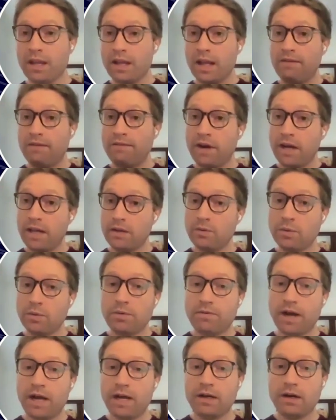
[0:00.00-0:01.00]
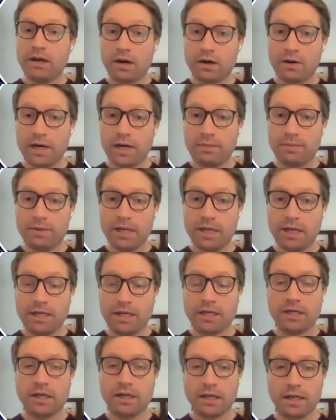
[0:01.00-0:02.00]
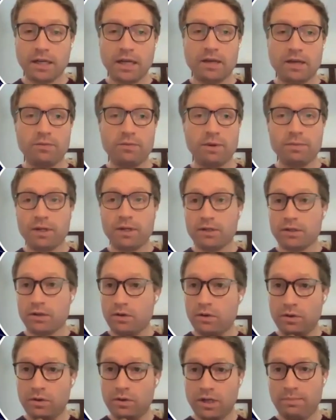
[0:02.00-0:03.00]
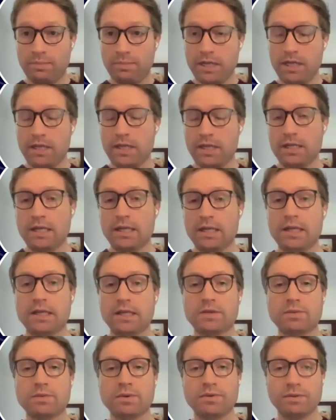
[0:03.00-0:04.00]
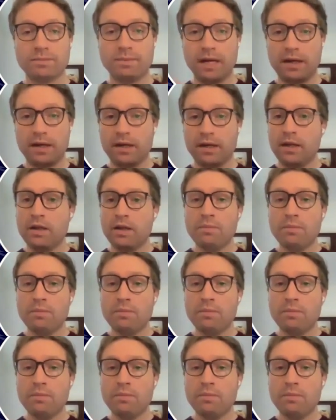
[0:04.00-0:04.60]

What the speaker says: And finally, we'll provide our recommendation. Again, we built a whole company that did this. We've spent